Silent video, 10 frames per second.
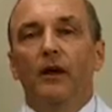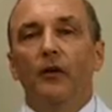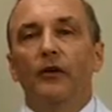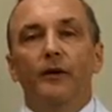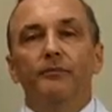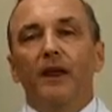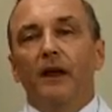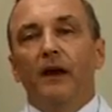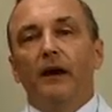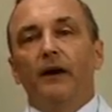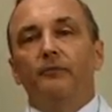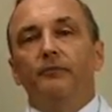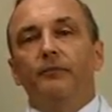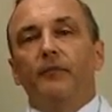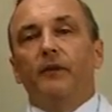Okay,
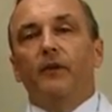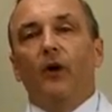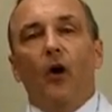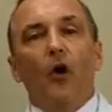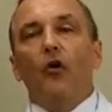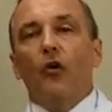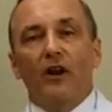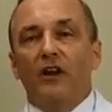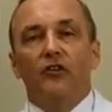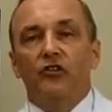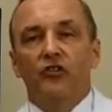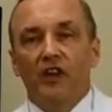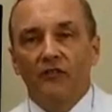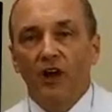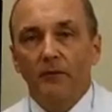all chronic conditions
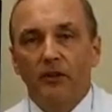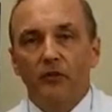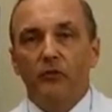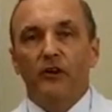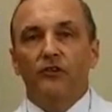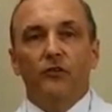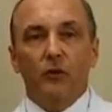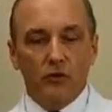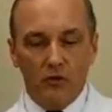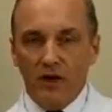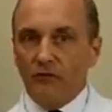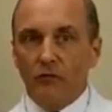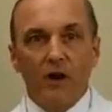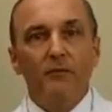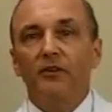have common threads. So whether you have
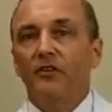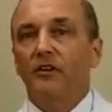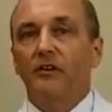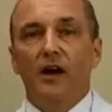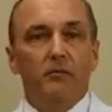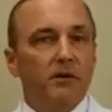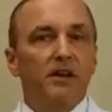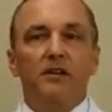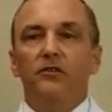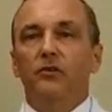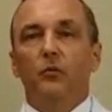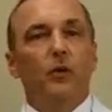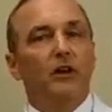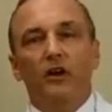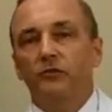neuropathy, diabetes,
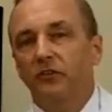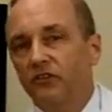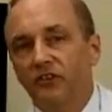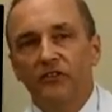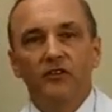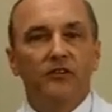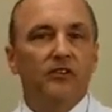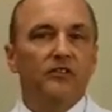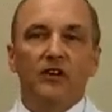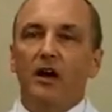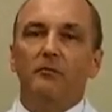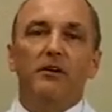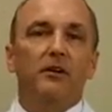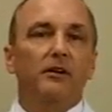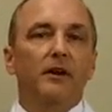weight loss resistance,
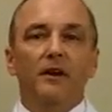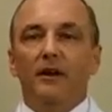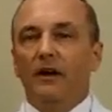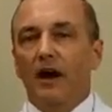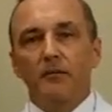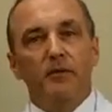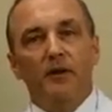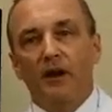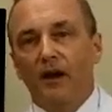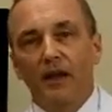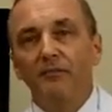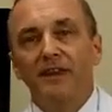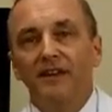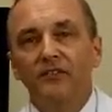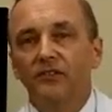insomnia,
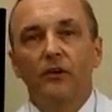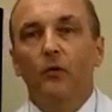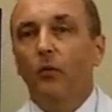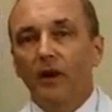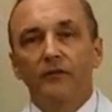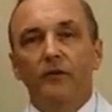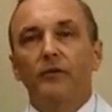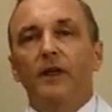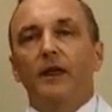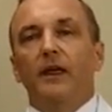IBS, whatever,